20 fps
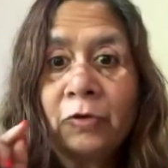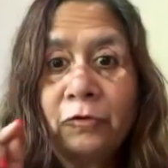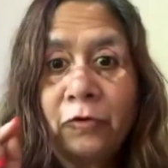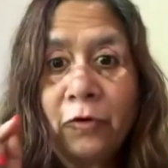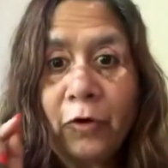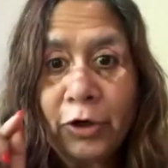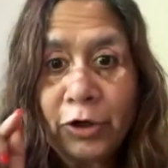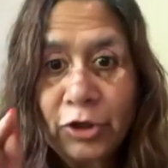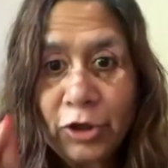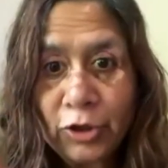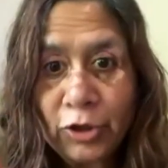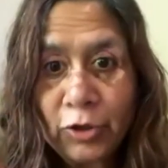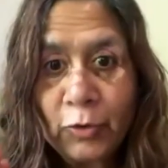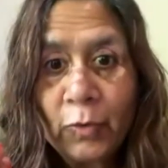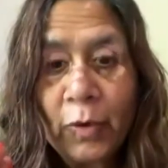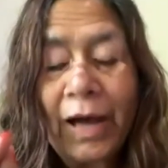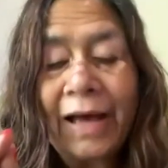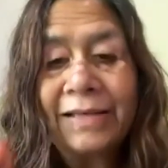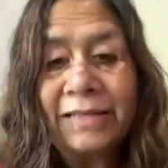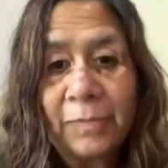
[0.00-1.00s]
for
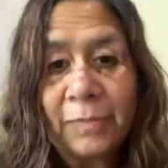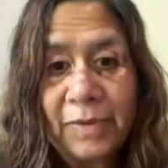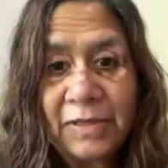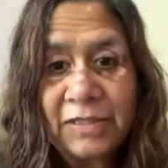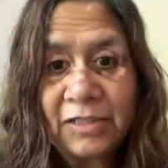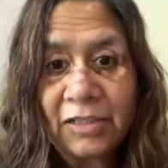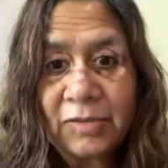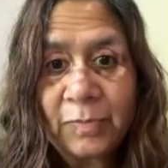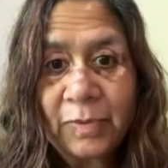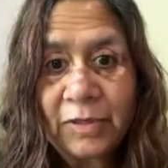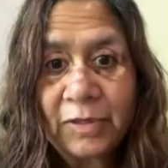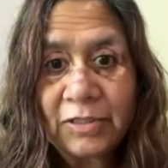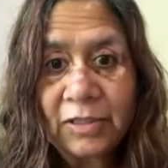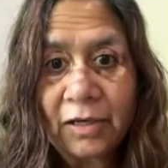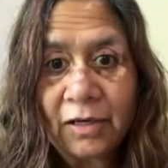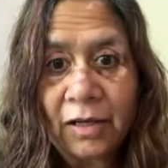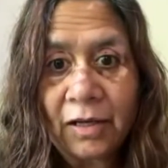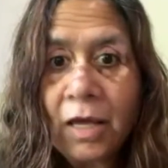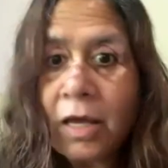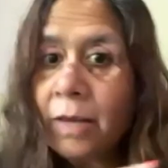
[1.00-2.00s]
you as a business
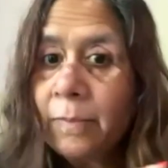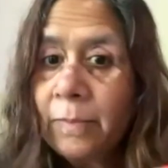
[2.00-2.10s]
person,